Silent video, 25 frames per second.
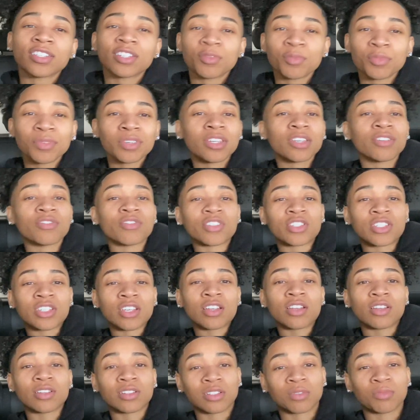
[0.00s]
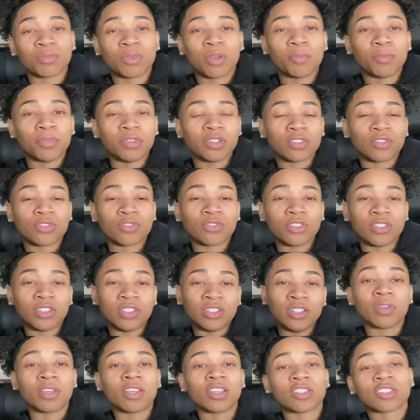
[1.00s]
Let me give a shout out to my best
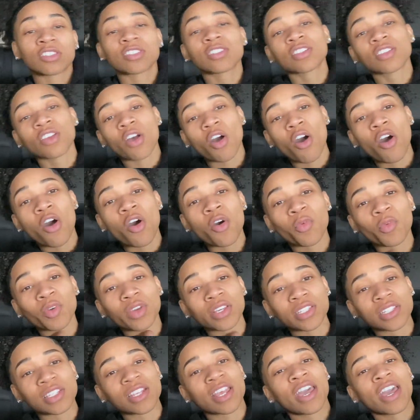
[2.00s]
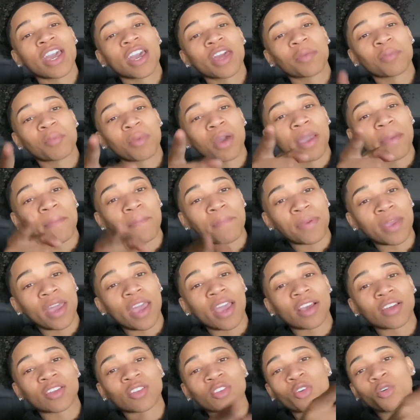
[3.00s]
friend because she's always had my
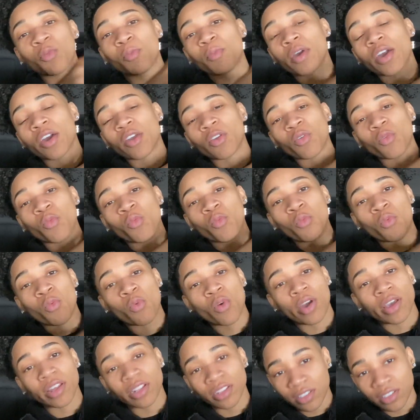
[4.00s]
back no matter what.